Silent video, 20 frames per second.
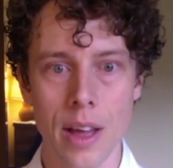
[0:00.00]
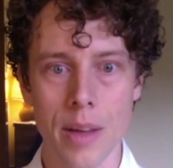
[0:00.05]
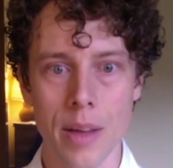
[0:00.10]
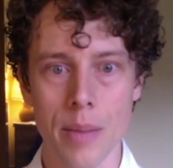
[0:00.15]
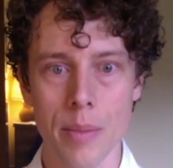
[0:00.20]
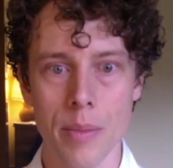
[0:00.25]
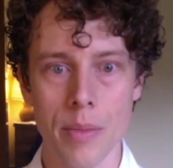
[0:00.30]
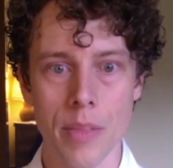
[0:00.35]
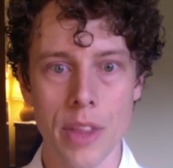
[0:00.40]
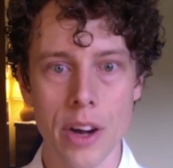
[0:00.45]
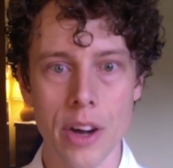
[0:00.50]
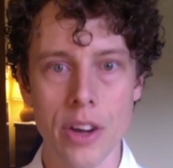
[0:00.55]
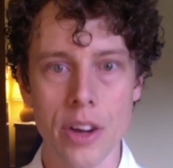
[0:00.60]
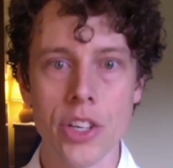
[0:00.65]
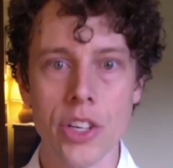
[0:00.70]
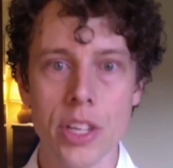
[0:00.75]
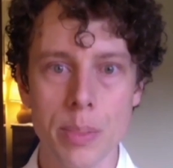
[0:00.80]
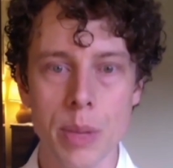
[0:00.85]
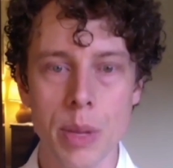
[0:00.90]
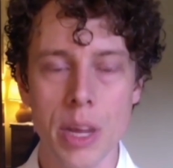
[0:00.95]
uh,
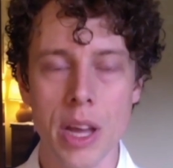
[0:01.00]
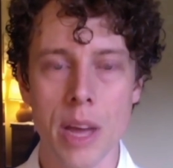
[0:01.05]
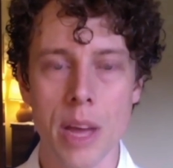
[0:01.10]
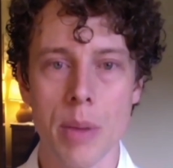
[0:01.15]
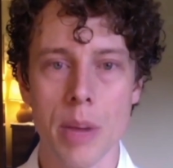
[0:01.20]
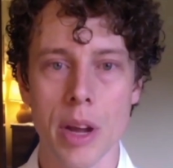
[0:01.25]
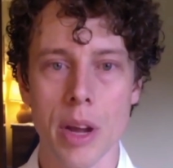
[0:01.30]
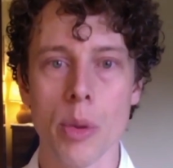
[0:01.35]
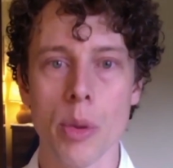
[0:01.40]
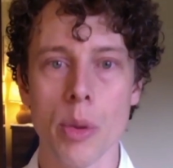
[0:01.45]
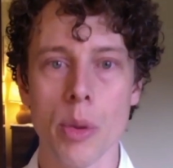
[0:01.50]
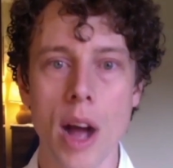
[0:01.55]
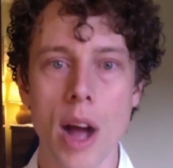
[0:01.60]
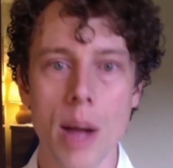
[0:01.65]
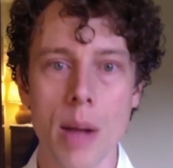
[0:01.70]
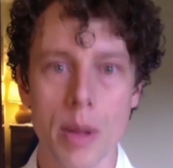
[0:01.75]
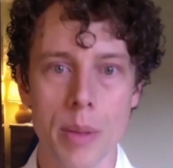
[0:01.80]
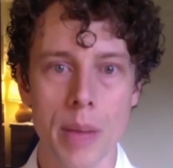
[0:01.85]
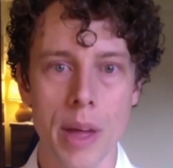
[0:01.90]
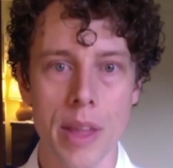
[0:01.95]
just becoming a
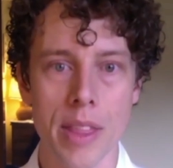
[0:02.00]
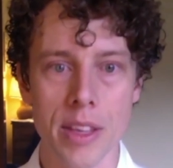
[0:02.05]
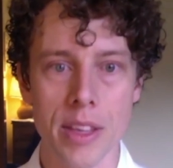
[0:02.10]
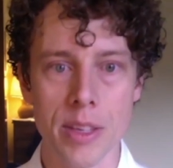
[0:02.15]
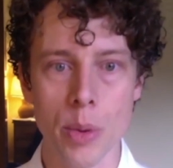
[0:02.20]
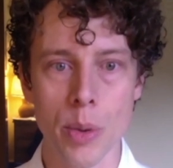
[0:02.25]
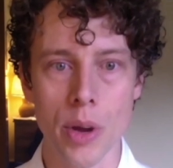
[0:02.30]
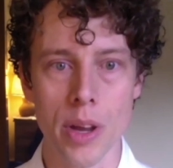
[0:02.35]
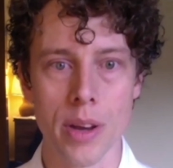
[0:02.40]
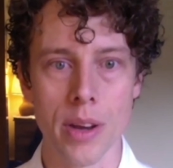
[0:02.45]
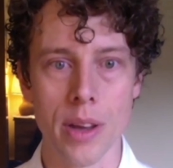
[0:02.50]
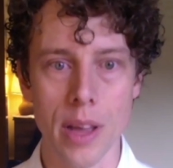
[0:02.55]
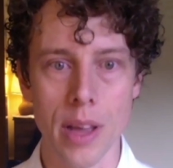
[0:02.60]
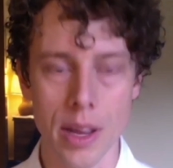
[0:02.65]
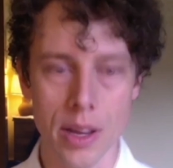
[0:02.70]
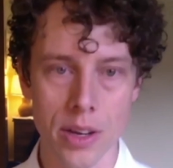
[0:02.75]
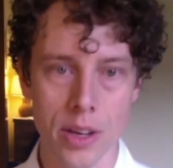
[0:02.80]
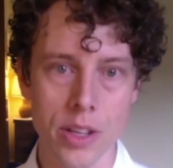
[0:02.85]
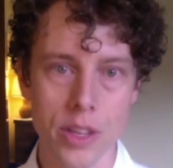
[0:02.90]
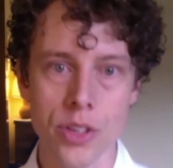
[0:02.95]
problem at this point
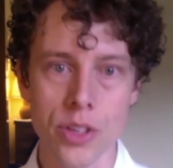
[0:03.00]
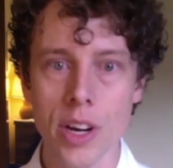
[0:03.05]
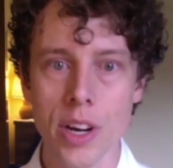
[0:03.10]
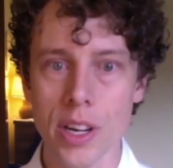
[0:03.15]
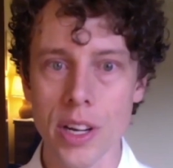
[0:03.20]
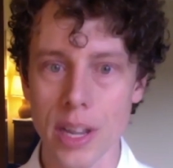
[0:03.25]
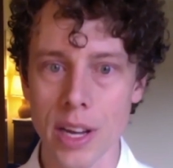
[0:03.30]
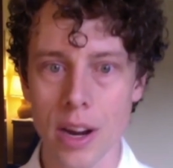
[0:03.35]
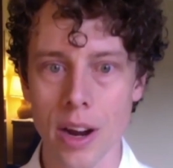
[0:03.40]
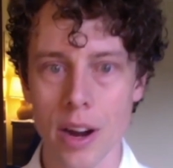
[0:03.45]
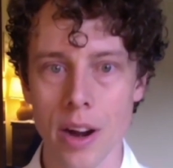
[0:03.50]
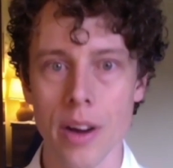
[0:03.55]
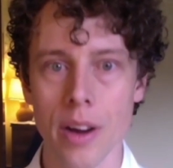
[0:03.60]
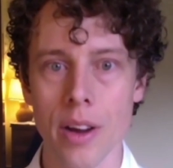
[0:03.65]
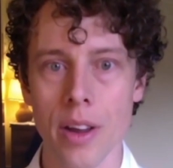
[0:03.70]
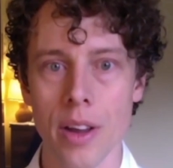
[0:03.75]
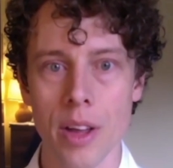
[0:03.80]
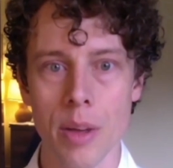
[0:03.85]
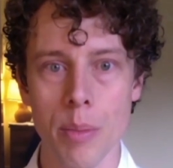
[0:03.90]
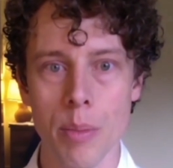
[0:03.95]
and constricting our
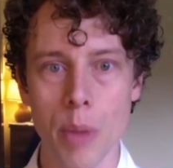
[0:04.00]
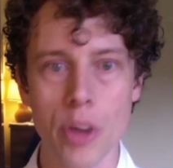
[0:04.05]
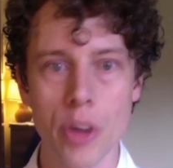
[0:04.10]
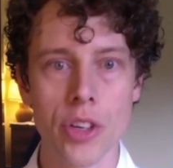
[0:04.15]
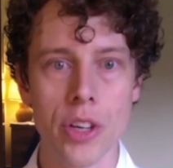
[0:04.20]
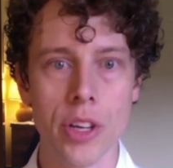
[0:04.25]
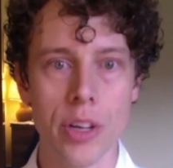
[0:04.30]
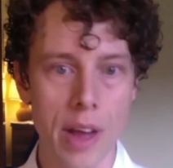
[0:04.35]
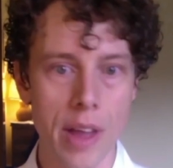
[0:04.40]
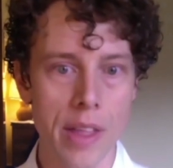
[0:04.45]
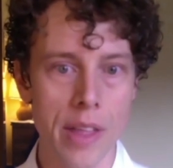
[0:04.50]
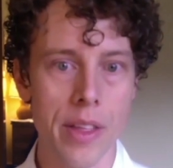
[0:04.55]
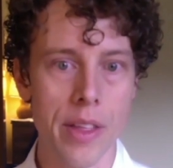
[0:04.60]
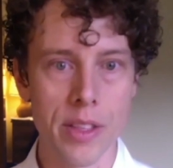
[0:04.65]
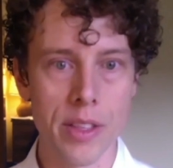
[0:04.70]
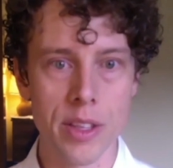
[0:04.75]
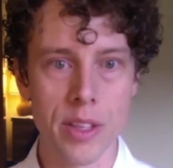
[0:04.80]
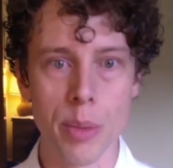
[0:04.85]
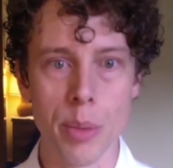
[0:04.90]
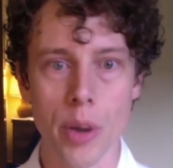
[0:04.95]
motion yeah. rather
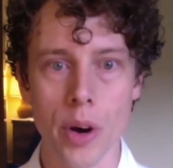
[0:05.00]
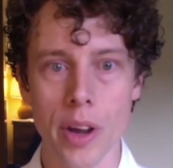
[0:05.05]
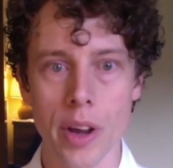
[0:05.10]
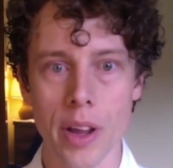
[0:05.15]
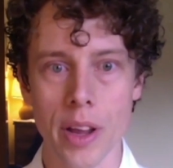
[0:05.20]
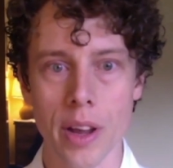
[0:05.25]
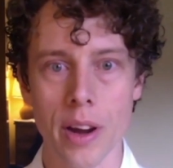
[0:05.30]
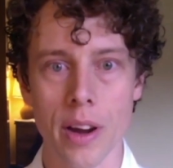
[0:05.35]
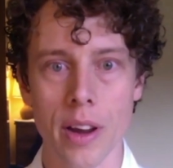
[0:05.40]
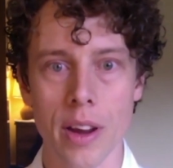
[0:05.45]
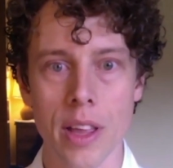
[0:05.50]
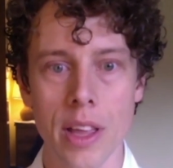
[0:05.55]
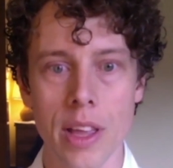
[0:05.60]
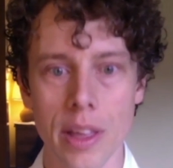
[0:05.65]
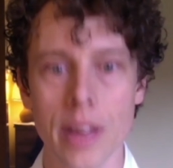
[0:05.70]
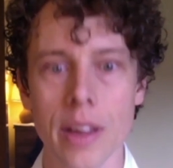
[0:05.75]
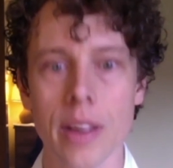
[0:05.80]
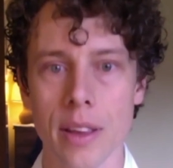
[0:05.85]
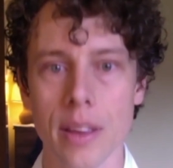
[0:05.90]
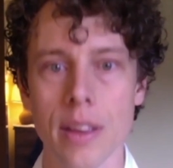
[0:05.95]
than supporting our
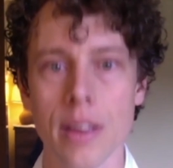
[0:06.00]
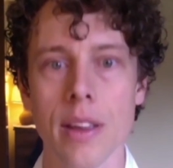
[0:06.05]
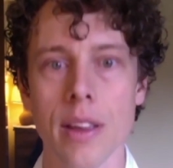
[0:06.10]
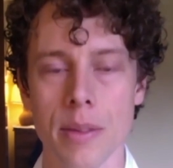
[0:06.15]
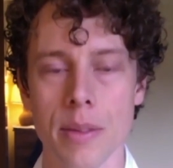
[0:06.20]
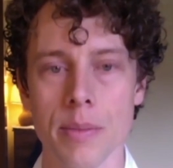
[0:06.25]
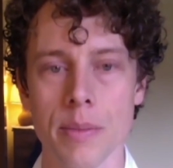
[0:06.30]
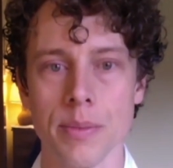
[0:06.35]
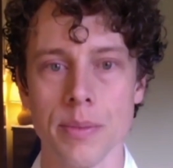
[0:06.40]
healing. Yeah.